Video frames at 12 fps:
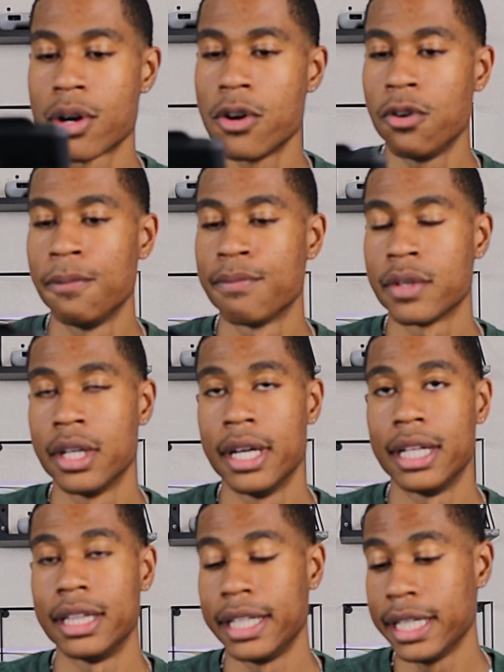Pro,
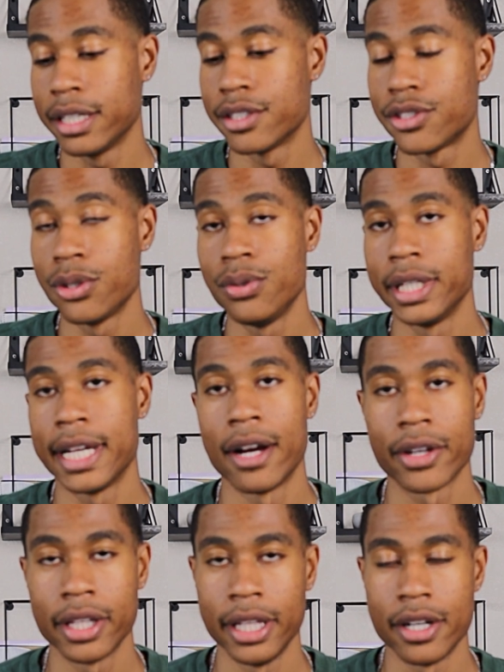link to the
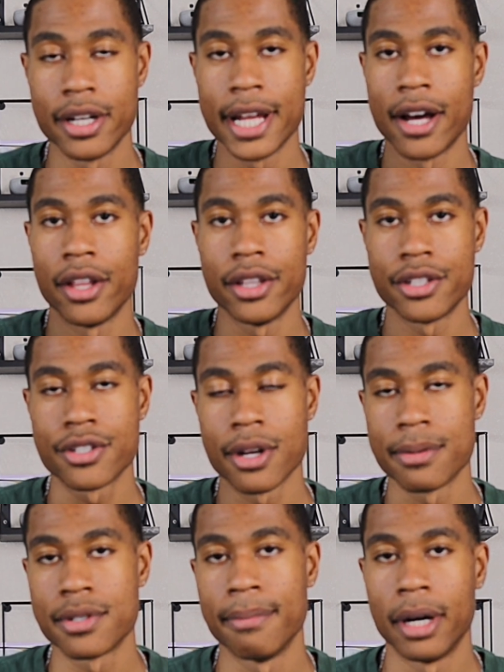calculator down in the
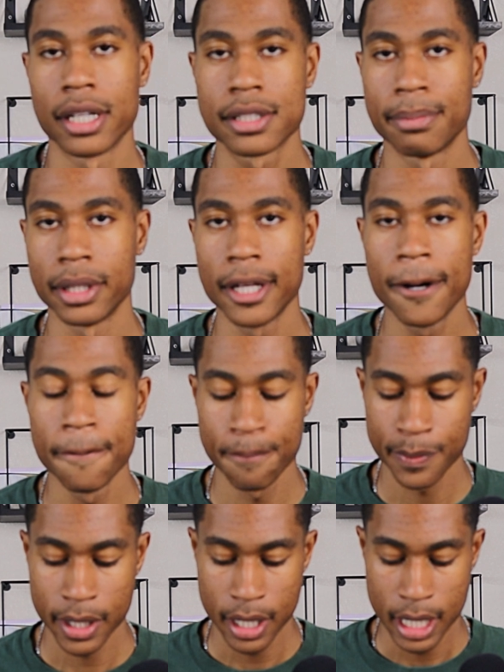description box below.
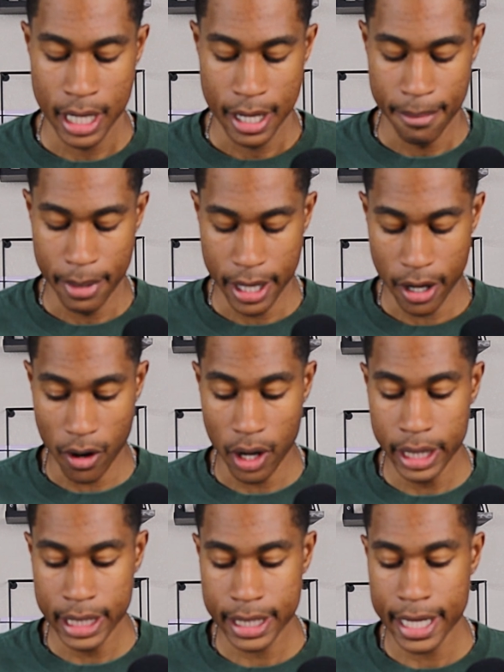But
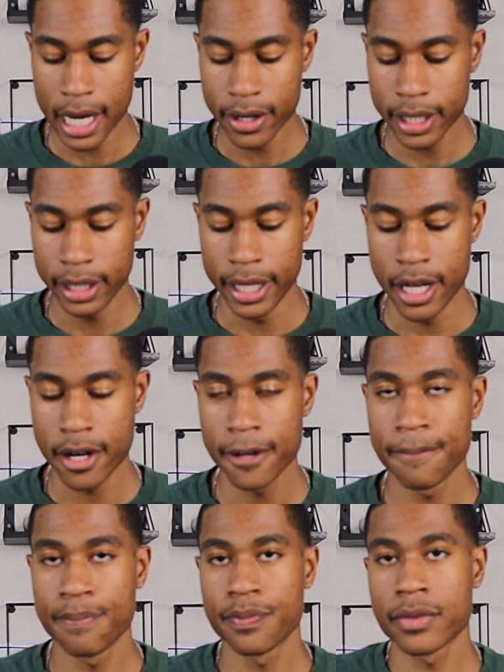on this
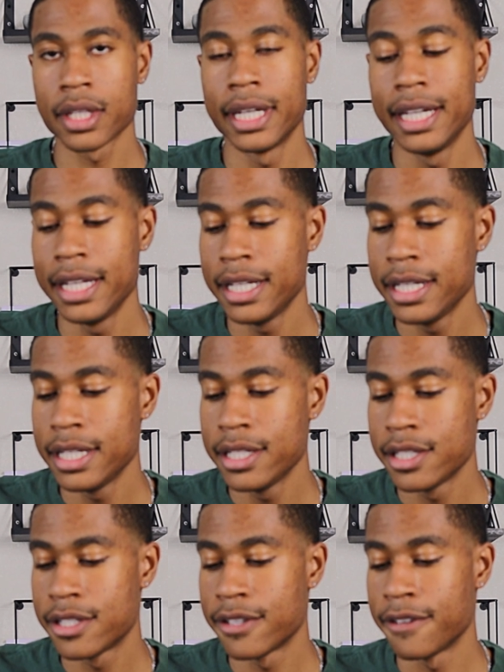calculator, it
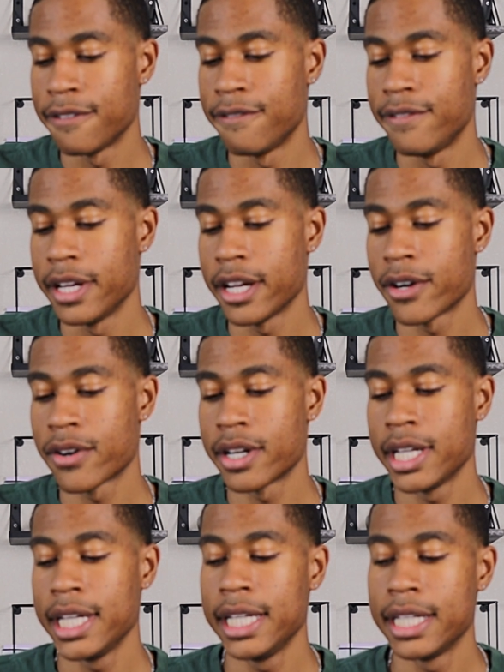is
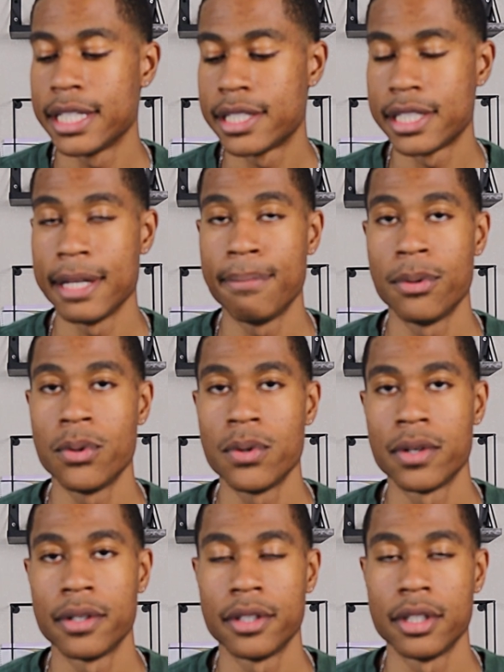very simple